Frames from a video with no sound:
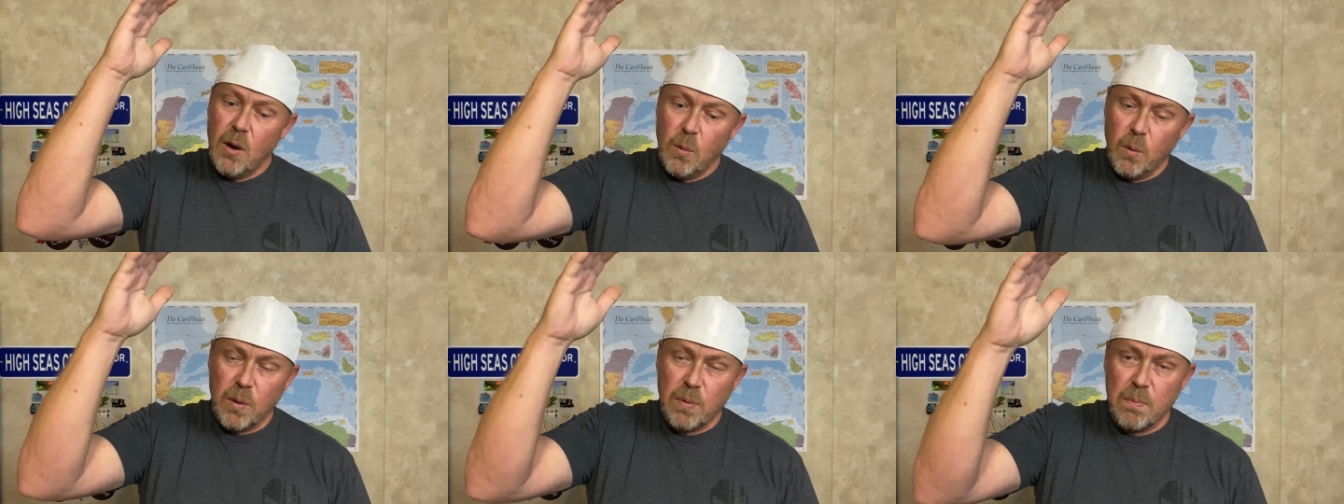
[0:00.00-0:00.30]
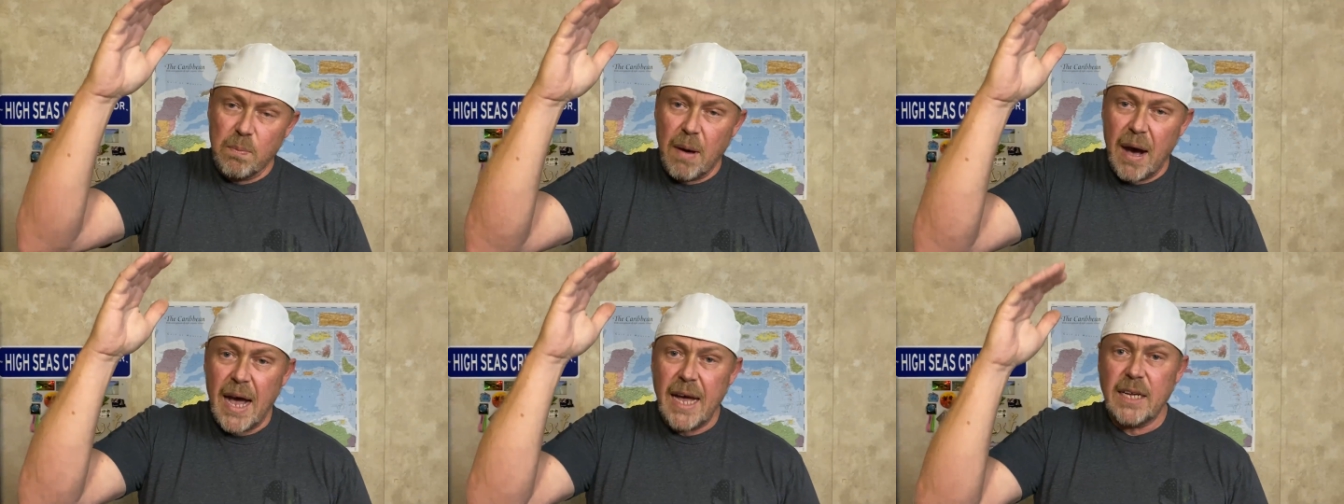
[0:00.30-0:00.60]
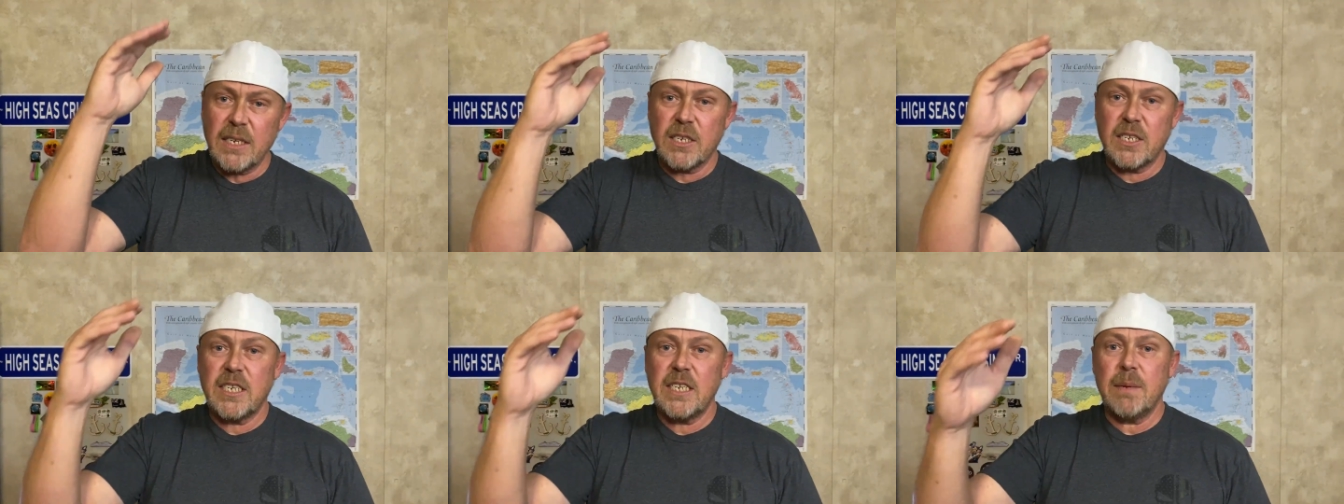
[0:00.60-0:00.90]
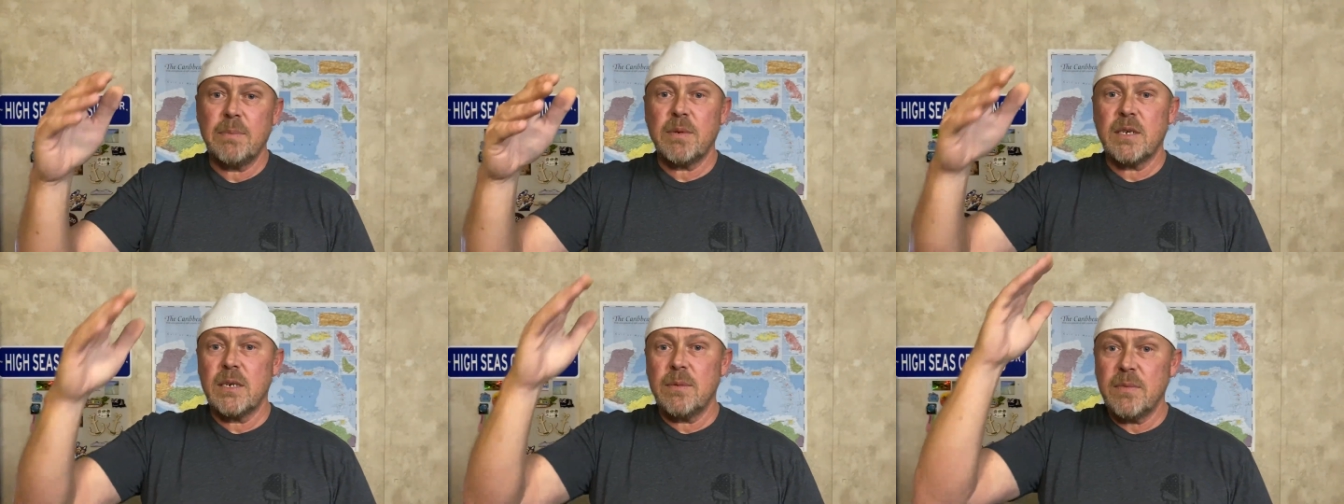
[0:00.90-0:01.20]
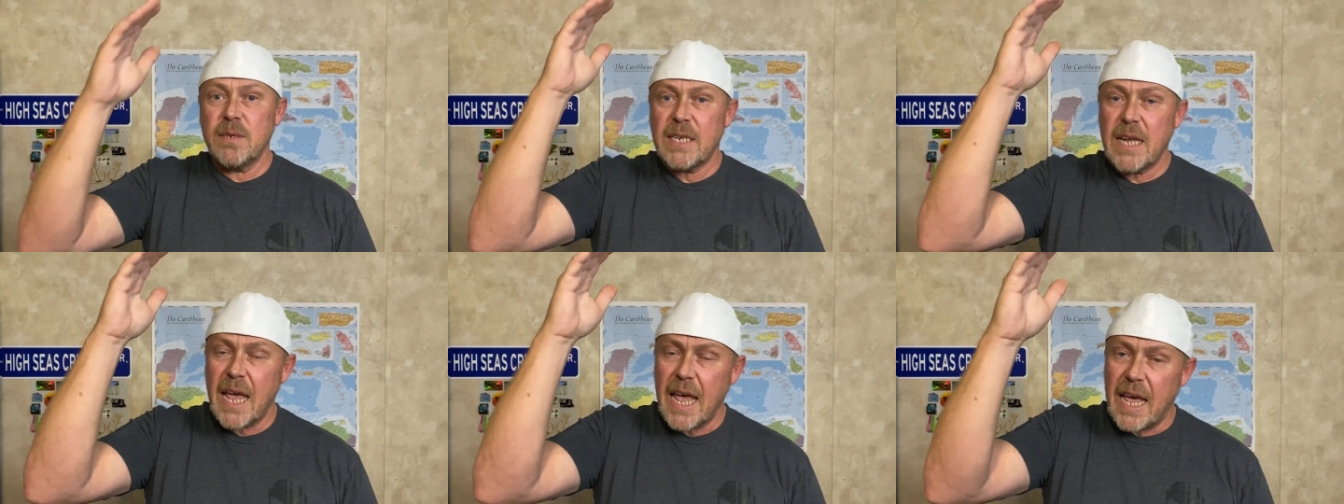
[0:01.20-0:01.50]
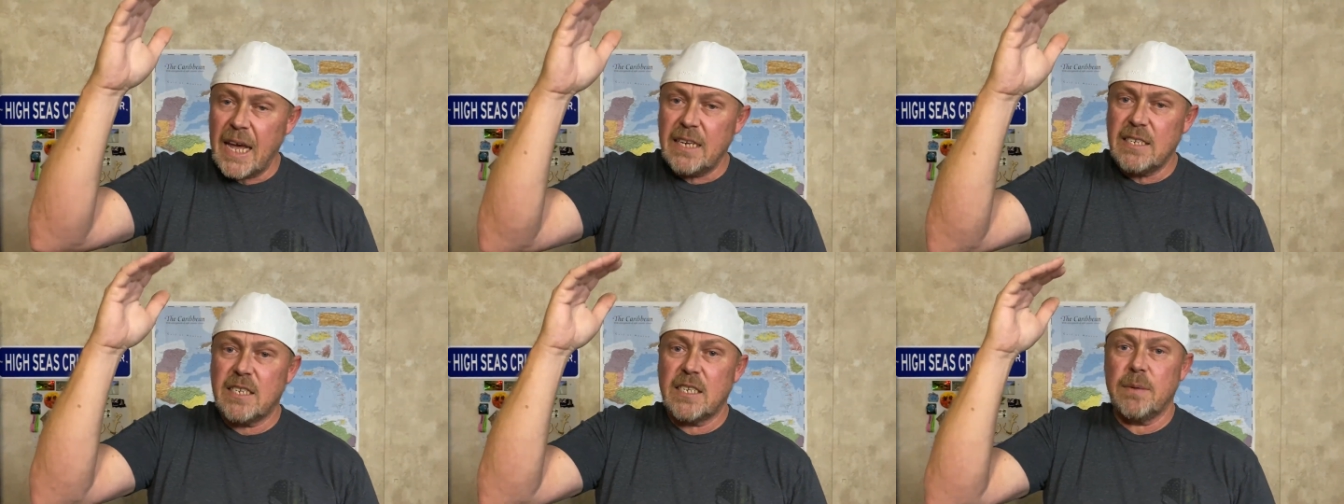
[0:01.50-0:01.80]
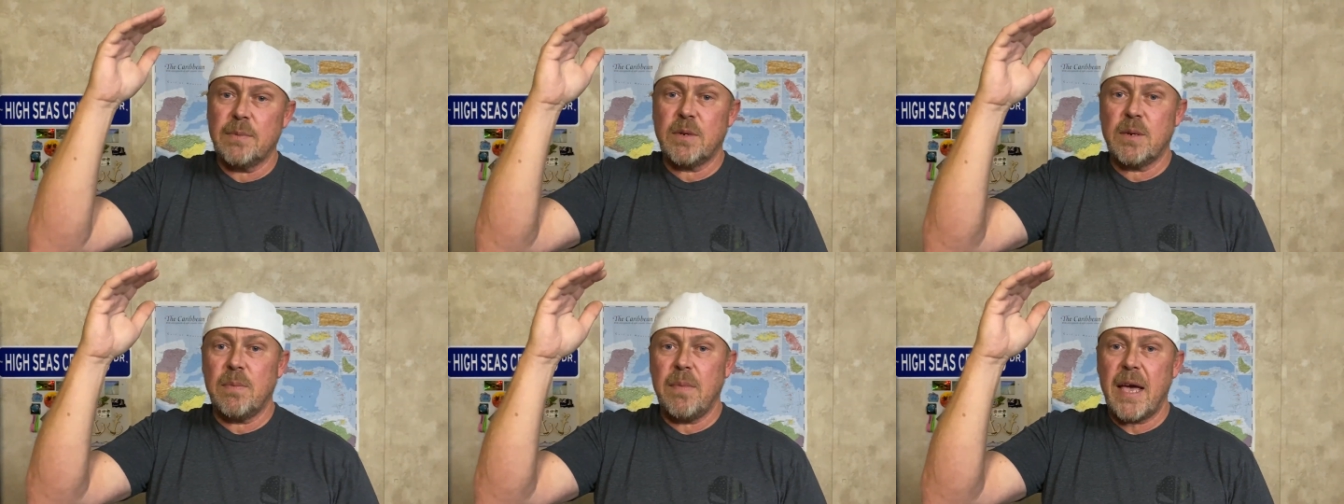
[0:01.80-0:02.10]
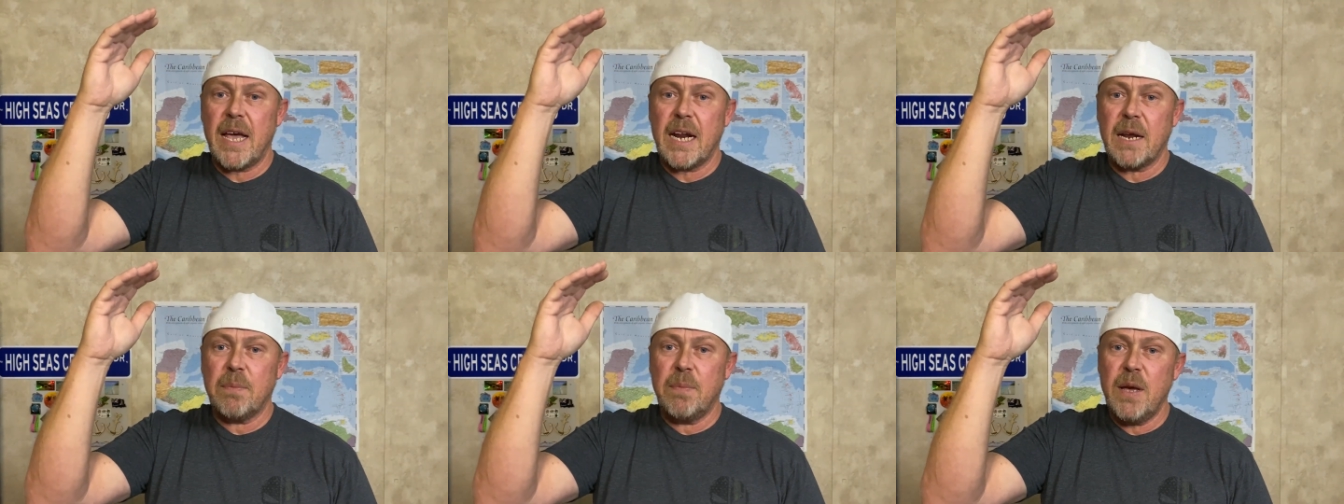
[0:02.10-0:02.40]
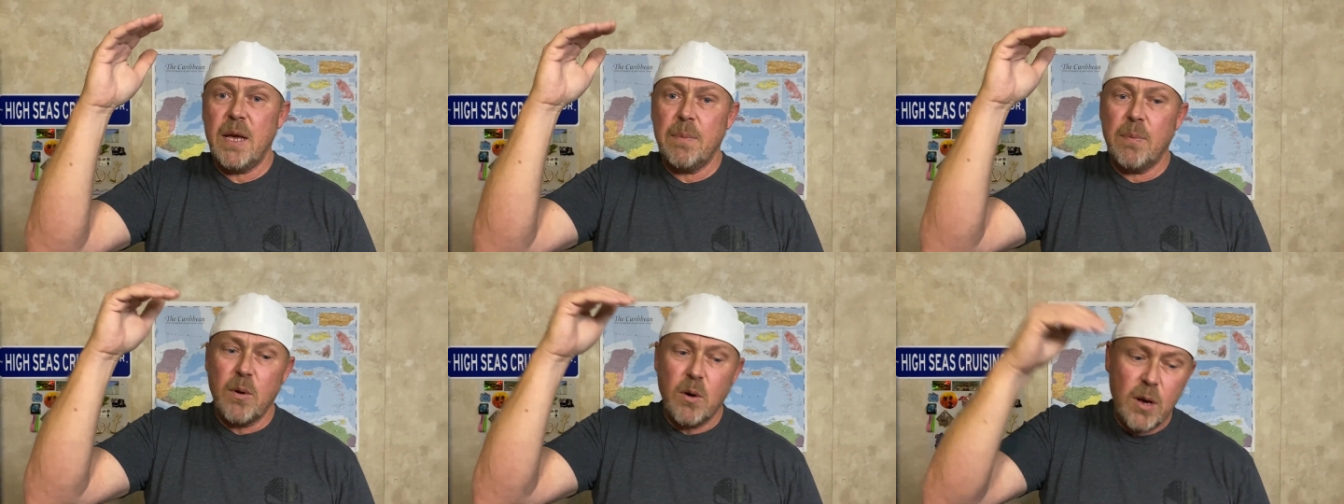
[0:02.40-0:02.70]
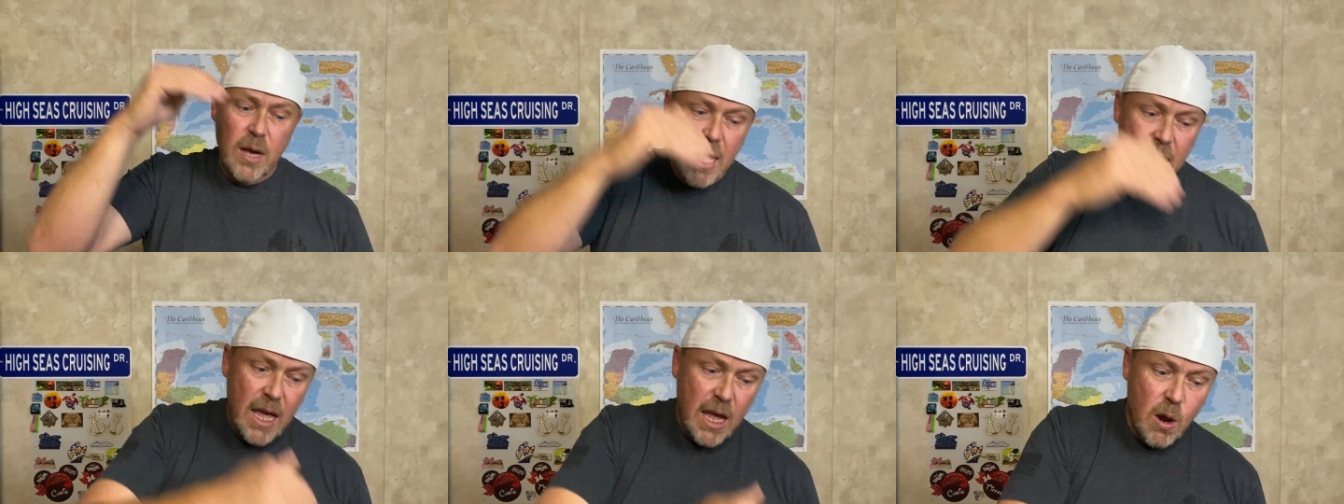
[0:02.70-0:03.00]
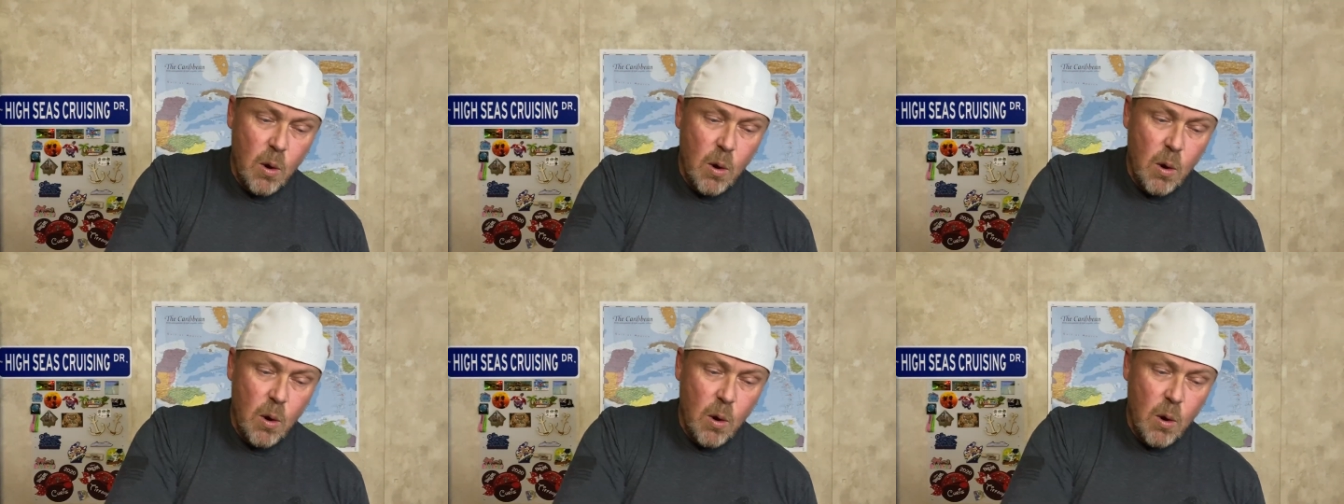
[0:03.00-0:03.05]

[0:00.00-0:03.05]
with mild symptoms, asymptomatic people